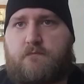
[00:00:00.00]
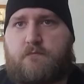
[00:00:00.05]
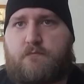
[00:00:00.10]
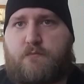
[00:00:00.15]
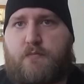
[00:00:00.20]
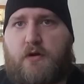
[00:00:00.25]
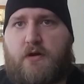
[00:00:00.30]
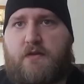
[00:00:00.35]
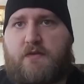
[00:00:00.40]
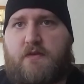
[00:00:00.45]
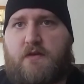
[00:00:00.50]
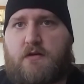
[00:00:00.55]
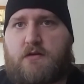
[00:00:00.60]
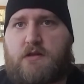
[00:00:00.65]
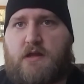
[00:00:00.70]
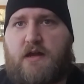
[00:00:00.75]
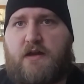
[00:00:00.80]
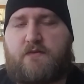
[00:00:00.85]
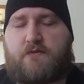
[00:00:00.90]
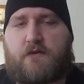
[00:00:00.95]
putting their
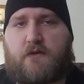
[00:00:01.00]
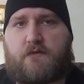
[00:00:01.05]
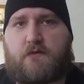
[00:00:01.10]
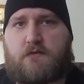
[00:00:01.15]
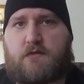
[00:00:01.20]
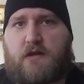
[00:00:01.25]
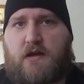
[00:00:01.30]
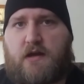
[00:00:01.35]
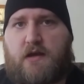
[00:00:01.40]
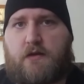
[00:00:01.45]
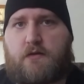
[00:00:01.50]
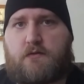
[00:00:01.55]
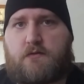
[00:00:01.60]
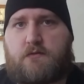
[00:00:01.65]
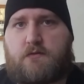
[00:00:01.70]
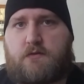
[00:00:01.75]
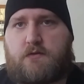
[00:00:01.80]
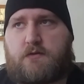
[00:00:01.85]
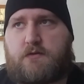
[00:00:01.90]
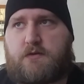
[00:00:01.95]
lives on the line,
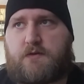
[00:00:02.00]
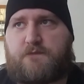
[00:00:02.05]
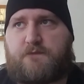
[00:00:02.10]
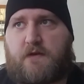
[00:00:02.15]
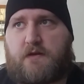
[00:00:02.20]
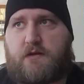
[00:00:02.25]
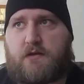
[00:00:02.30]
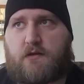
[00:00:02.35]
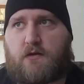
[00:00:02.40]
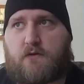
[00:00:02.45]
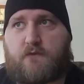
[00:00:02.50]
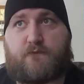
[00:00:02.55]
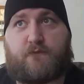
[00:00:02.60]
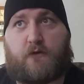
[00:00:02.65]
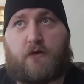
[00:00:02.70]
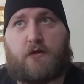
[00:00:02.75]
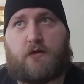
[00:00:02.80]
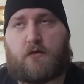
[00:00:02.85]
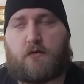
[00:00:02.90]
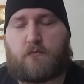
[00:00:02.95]
defending our
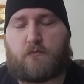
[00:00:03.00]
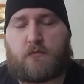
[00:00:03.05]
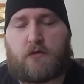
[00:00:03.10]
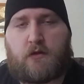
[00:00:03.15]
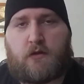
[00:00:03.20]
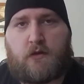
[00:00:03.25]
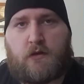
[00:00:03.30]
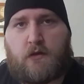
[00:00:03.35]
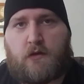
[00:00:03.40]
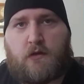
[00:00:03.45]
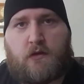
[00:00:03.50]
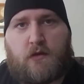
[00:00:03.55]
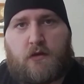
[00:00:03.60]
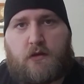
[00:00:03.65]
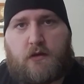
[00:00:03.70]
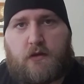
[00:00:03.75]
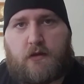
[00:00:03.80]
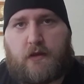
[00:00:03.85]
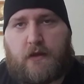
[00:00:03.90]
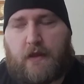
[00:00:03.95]
freedom.
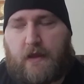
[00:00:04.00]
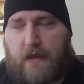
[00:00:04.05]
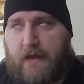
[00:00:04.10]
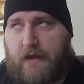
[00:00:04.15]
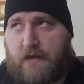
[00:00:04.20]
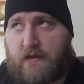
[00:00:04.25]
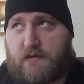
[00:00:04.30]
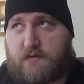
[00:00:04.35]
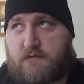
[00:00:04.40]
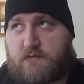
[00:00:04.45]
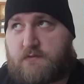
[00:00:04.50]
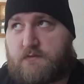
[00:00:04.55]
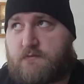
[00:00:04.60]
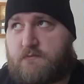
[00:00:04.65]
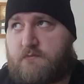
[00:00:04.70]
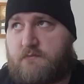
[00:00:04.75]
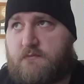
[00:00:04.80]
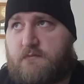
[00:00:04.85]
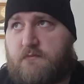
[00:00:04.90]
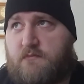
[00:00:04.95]
And
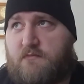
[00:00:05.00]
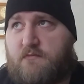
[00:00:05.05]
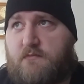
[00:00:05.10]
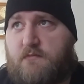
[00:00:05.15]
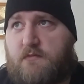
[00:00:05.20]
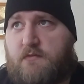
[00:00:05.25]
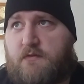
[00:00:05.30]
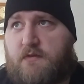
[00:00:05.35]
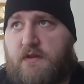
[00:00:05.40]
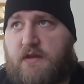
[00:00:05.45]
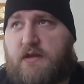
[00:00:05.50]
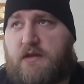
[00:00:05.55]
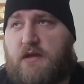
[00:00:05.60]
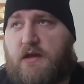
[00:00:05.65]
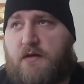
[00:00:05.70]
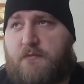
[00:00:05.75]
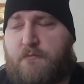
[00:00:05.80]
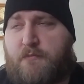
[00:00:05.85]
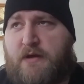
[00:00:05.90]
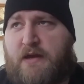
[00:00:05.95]
they
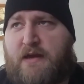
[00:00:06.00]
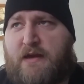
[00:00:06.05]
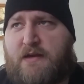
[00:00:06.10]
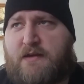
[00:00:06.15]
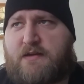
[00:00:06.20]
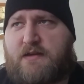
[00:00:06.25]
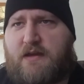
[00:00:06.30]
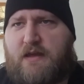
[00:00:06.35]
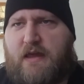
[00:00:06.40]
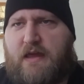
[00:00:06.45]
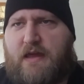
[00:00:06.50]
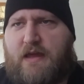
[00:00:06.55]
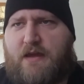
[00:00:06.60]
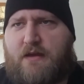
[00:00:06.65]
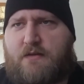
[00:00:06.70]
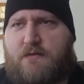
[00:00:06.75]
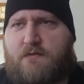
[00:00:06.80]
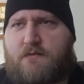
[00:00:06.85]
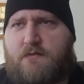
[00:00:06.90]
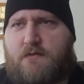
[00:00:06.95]
come back,
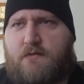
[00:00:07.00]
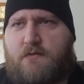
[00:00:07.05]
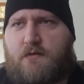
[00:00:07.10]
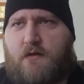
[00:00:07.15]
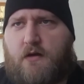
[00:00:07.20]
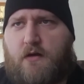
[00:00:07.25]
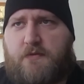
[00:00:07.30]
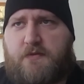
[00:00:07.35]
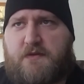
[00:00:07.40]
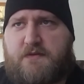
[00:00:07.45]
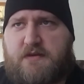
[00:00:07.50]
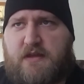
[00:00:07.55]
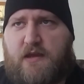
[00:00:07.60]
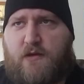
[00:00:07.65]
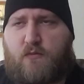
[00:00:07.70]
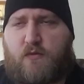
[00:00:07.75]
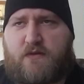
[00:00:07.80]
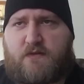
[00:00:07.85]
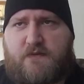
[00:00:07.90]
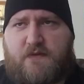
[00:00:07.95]
and on the day
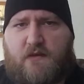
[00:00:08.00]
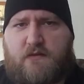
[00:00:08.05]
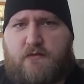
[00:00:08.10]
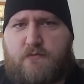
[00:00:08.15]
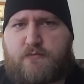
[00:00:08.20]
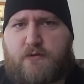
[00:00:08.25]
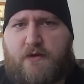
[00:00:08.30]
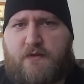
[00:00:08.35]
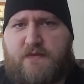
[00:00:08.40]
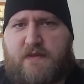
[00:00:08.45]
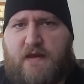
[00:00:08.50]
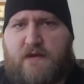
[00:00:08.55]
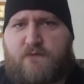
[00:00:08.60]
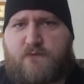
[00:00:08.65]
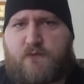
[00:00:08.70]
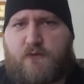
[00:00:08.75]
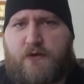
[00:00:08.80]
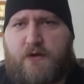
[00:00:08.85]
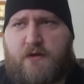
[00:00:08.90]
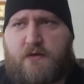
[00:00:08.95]
we celebrate that
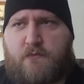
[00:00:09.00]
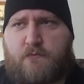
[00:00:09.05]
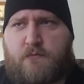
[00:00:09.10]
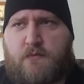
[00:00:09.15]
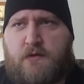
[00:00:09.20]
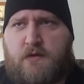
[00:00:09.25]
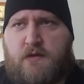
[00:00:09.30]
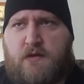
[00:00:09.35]
freedom,